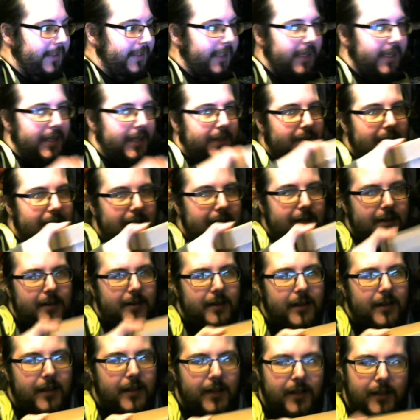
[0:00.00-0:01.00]
And then
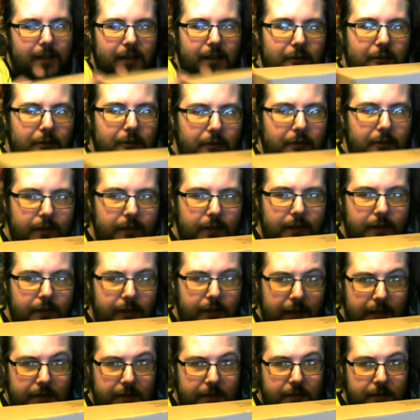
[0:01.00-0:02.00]

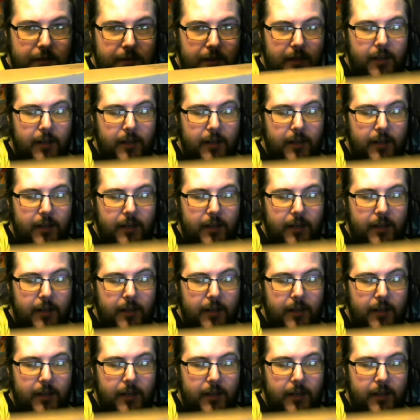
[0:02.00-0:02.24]
this.